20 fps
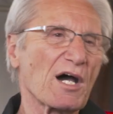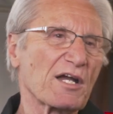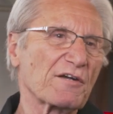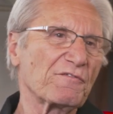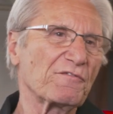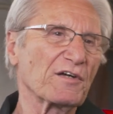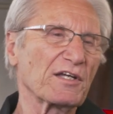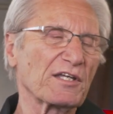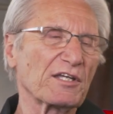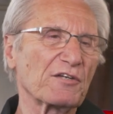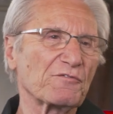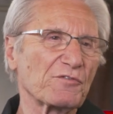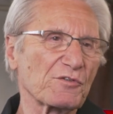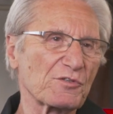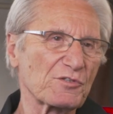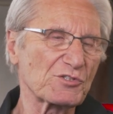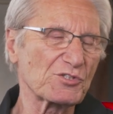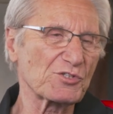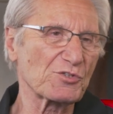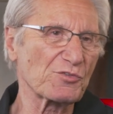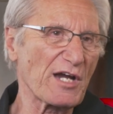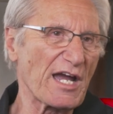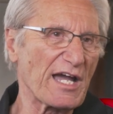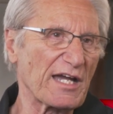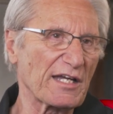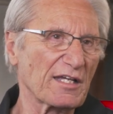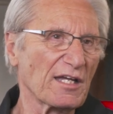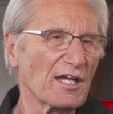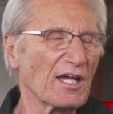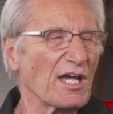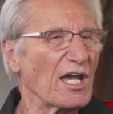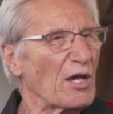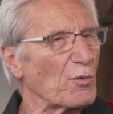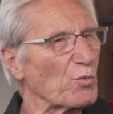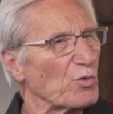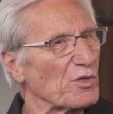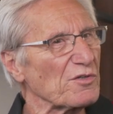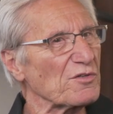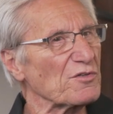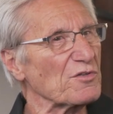modifying it for the track,
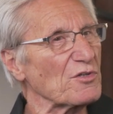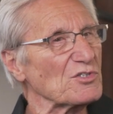and whether